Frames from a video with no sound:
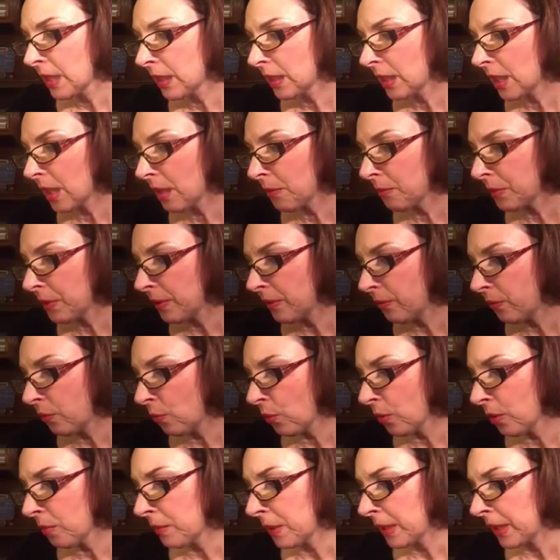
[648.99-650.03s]
Come
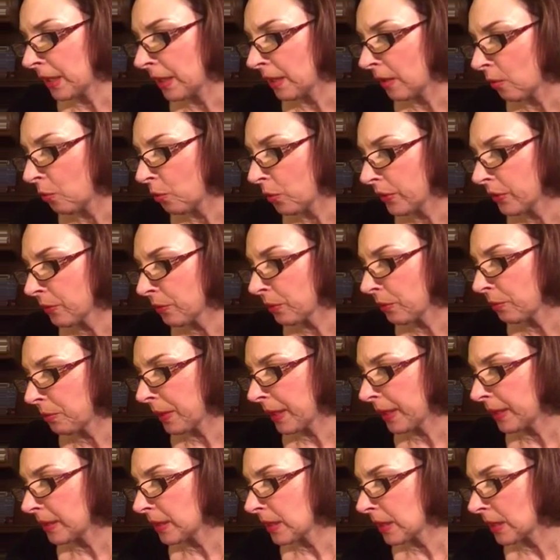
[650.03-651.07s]
before me with
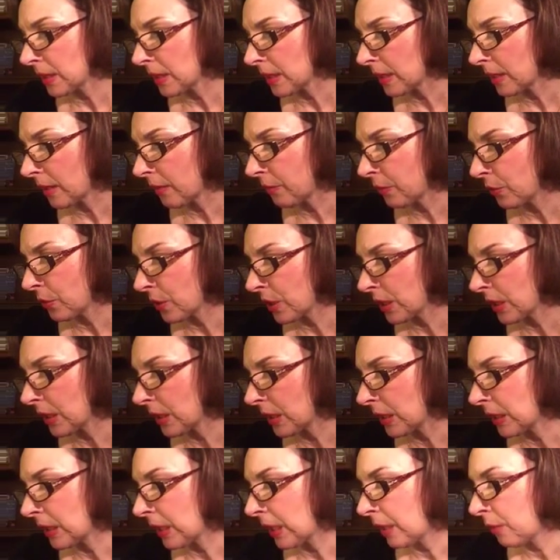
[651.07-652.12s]
repentance of your sin,
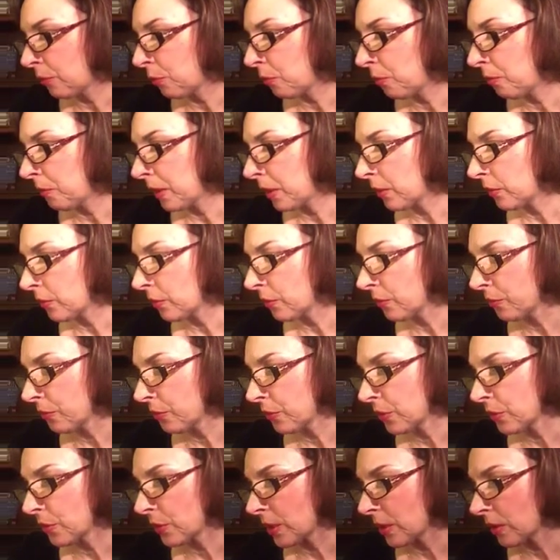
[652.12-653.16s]
and I will melt your
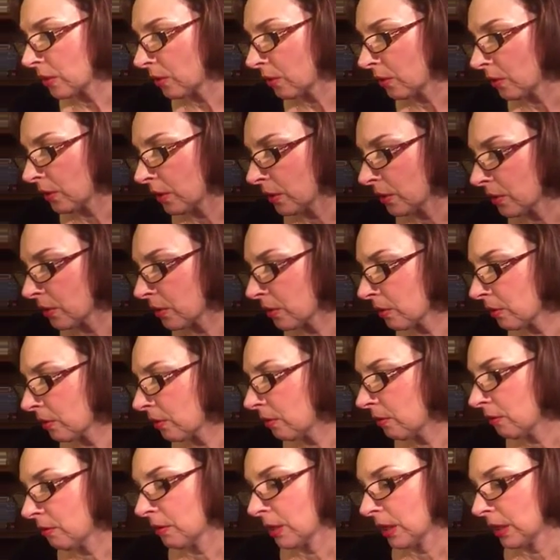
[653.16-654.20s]
frozen hearts.
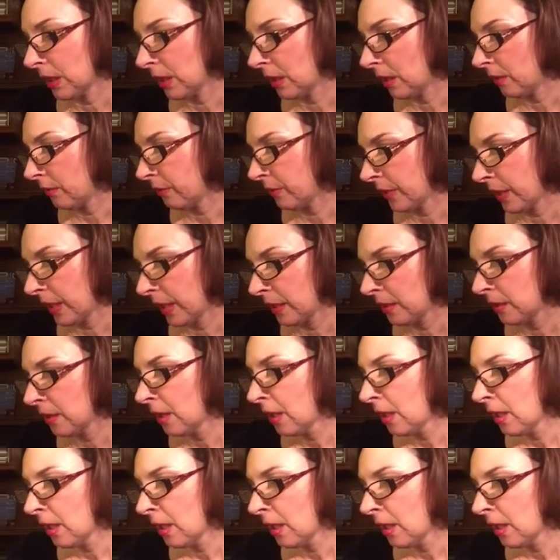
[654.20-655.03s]
Oh, I love that.